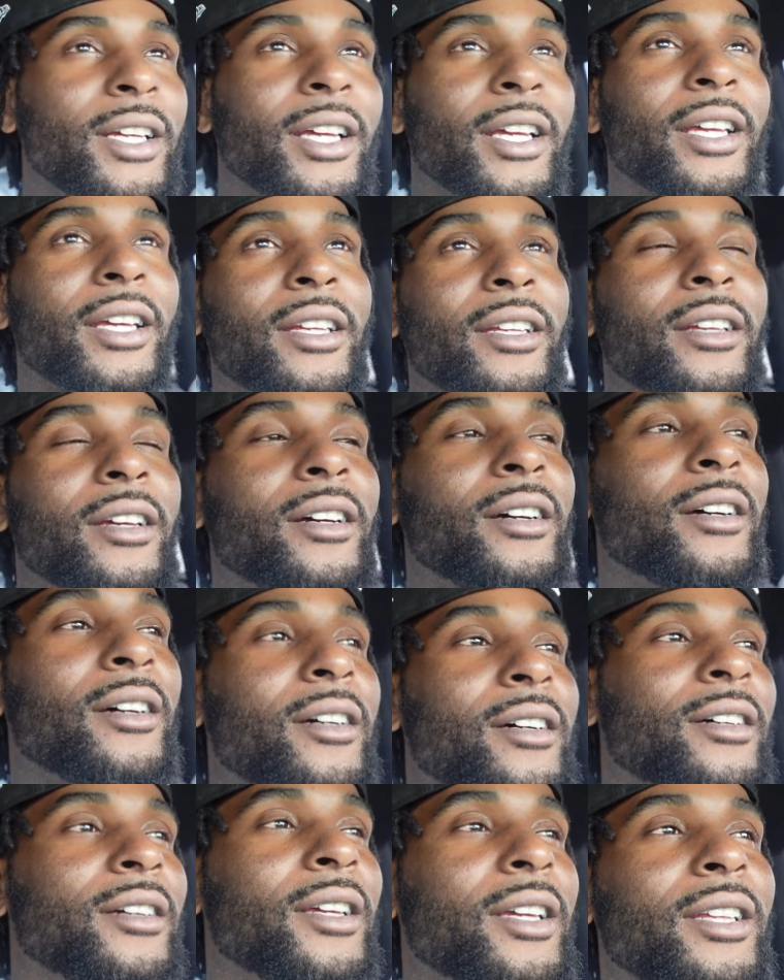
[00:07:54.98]

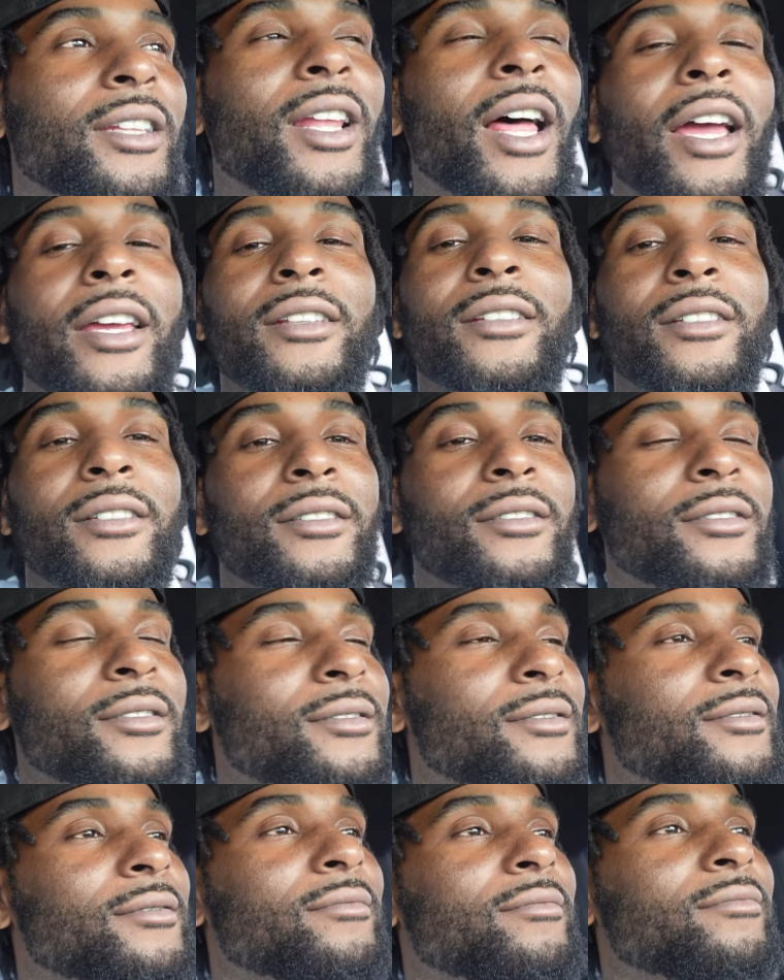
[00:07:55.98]
He liked it.
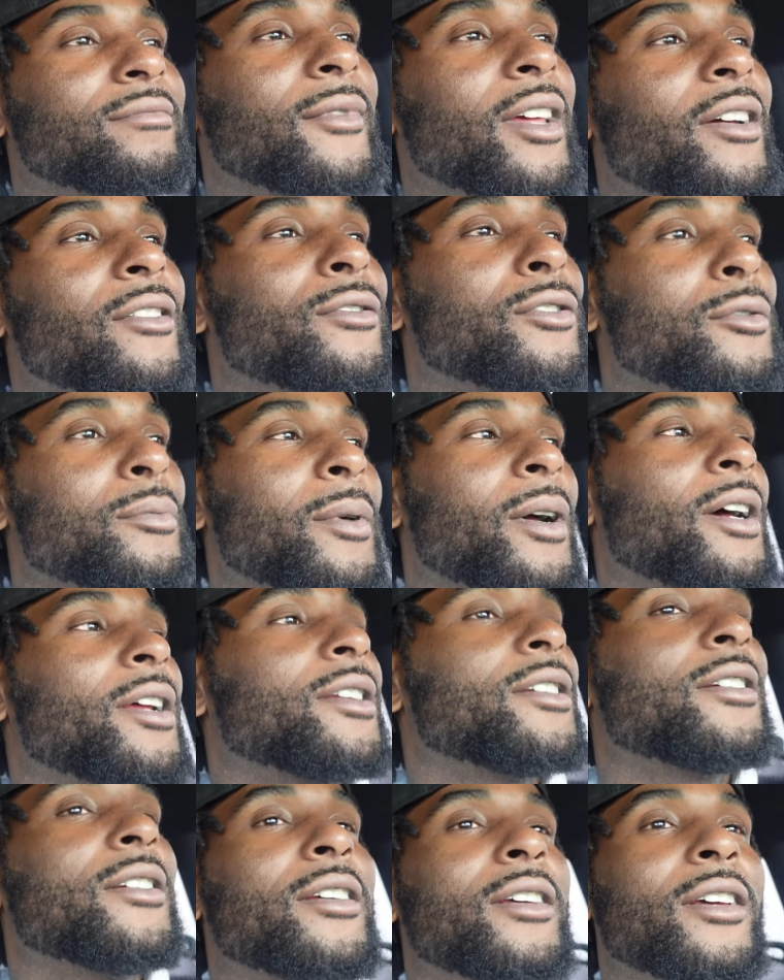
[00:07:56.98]
Never
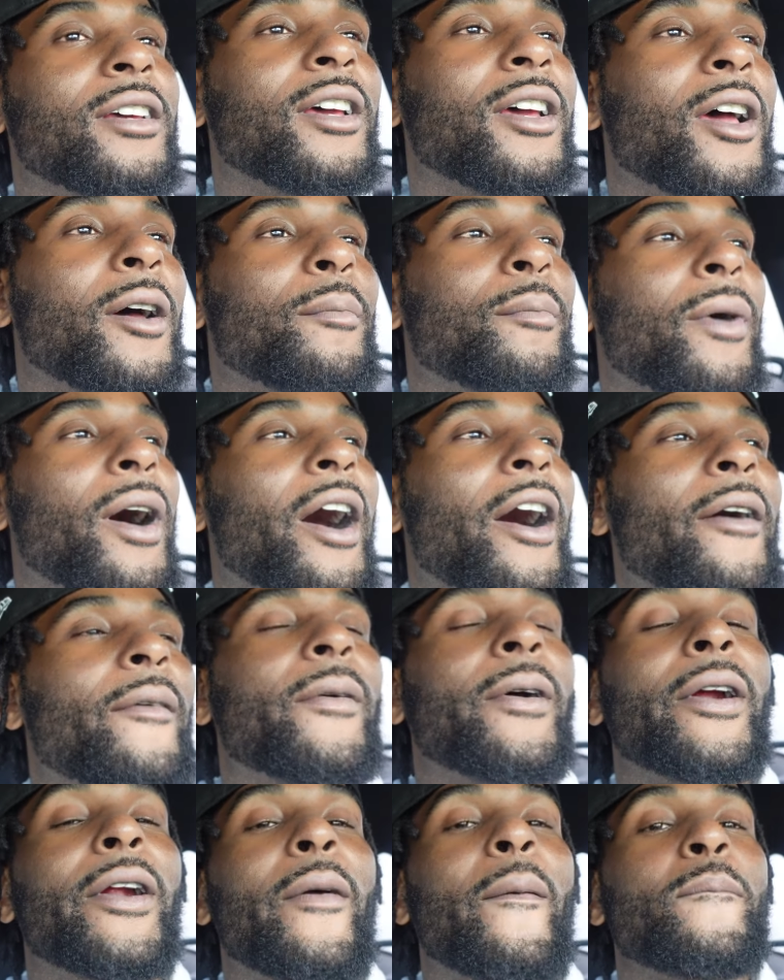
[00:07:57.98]
responded. Bob
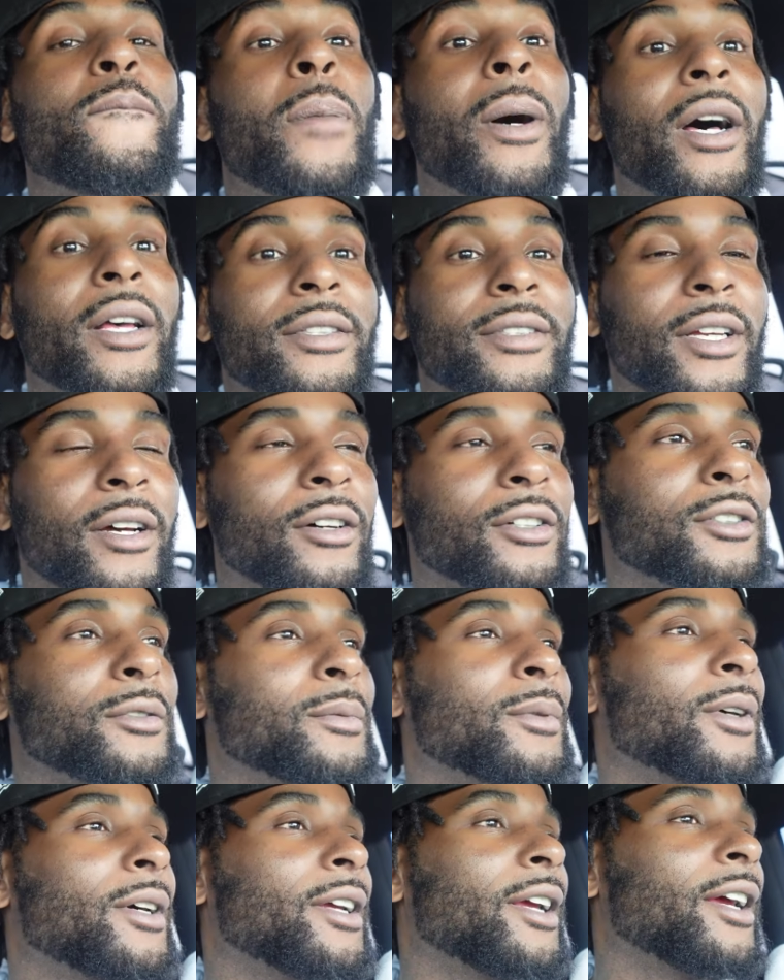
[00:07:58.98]
heard him. Bust Soldier
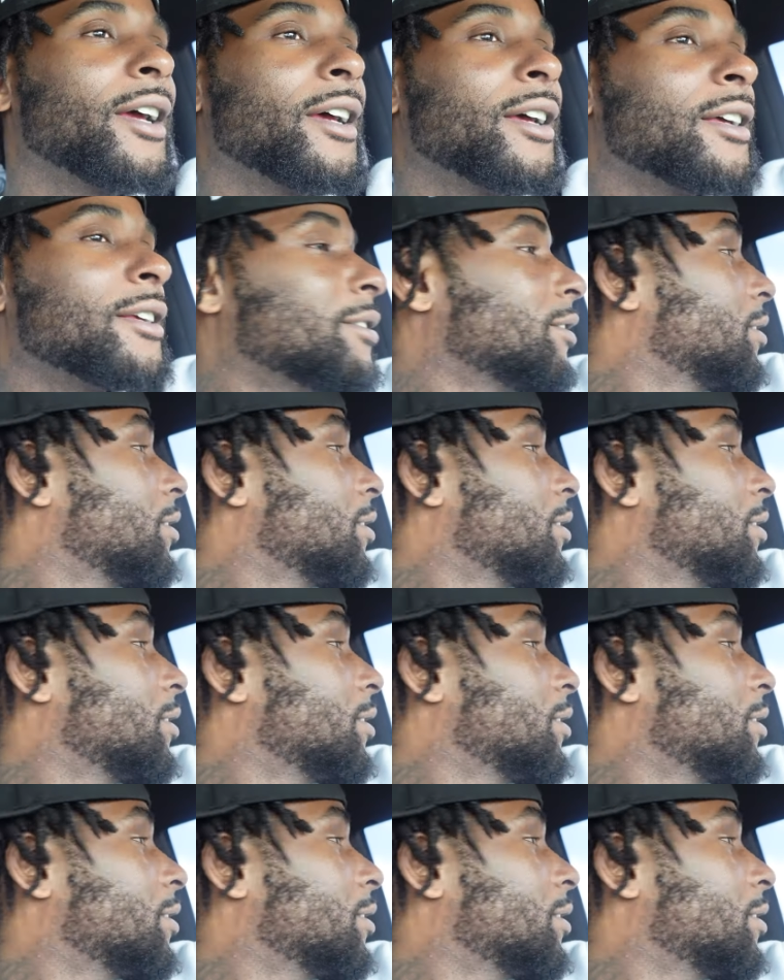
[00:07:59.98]
Boy ass.